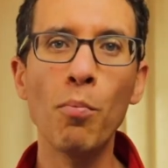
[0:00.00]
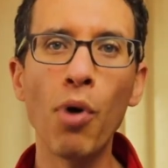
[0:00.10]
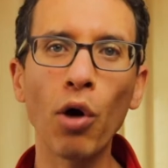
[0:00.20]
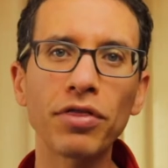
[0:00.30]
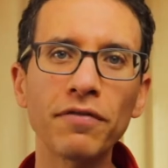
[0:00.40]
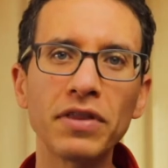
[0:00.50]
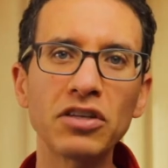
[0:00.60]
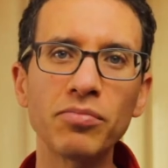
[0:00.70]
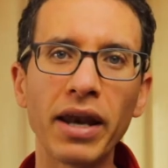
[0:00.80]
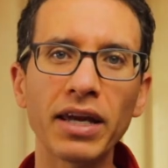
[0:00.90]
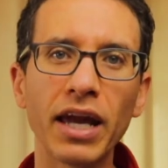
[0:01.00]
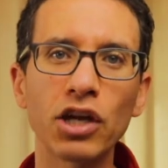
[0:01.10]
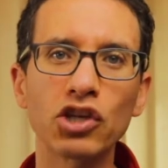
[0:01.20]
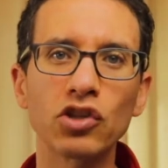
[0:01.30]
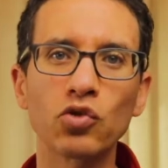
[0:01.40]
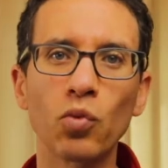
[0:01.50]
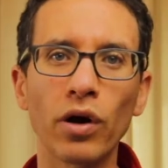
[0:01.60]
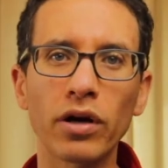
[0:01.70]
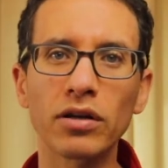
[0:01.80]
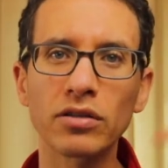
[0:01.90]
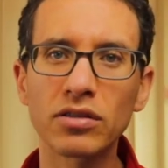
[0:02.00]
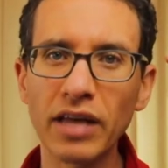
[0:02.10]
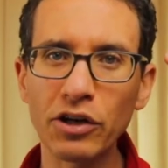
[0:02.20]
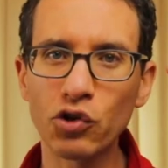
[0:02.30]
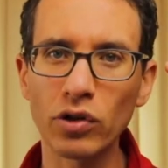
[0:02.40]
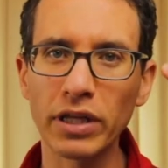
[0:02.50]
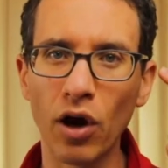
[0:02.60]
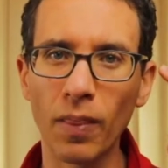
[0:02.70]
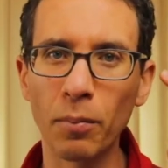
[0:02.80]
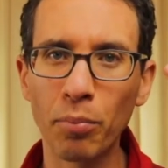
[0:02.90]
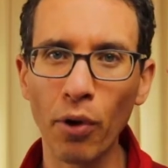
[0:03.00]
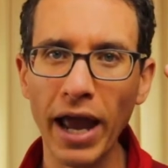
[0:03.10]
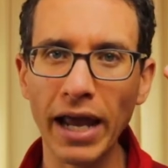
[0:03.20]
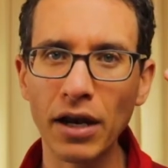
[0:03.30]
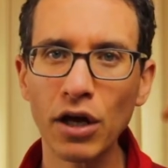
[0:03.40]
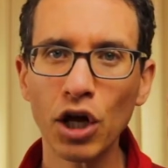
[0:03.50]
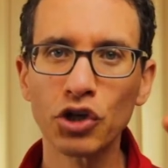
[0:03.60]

Both of these medications work centrally on the brain